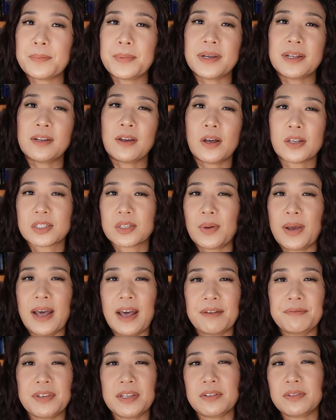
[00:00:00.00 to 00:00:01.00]
but also
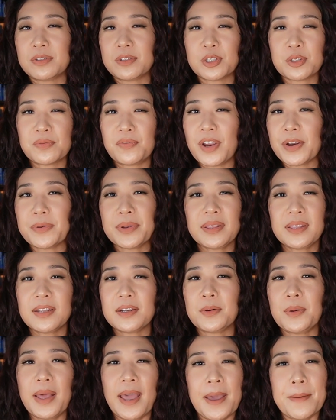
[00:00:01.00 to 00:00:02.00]
having just very
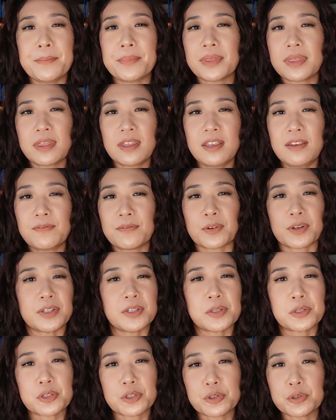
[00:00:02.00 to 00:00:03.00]
little empathy for
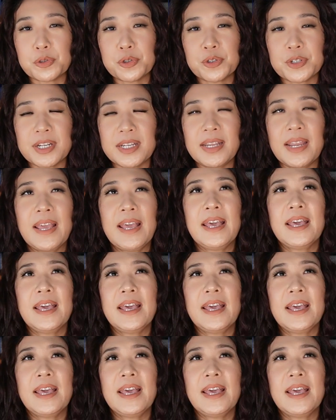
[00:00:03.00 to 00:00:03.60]
his children.